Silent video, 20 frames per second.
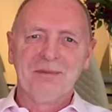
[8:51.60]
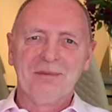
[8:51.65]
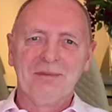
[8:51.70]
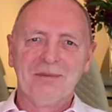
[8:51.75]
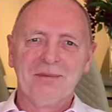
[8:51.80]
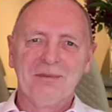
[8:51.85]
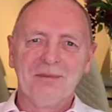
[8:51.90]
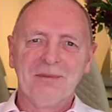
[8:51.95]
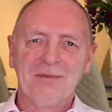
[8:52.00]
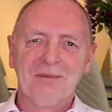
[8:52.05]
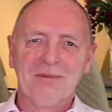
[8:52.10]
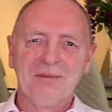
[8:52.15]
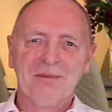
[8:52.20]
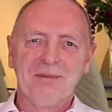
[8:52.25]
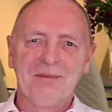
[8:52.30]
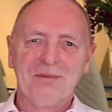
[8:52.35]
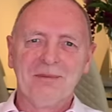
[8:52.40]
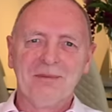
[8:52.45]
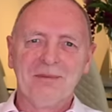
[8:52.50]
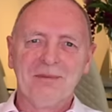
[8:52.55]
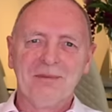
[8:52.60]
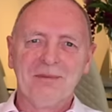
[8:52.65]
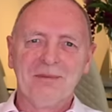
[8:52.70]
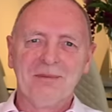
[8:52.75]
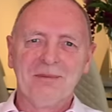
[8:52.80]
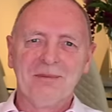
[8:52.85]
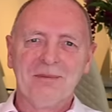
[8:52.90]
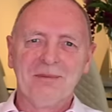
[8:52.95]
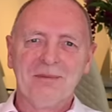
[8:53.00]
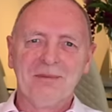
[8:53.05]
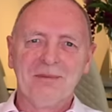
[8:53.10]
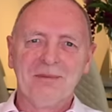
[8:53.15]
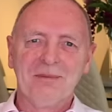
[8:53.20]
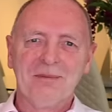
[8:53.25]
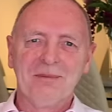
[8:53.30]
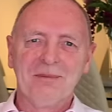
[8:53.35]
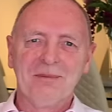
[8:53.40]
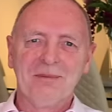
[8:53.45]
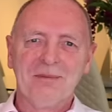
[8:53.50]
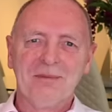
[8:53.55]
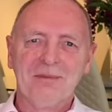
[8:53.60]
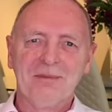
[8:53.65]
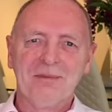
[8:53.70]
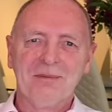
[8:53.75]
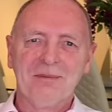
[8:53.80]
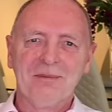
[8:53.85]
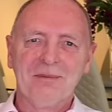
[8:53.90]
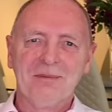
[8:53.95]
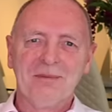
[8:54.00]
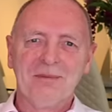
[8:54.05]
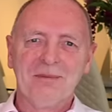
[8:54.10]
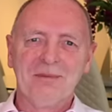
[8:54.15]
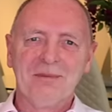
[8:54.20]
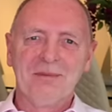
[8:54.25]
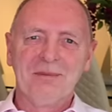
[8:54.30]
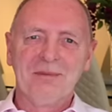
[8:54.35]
[no speech]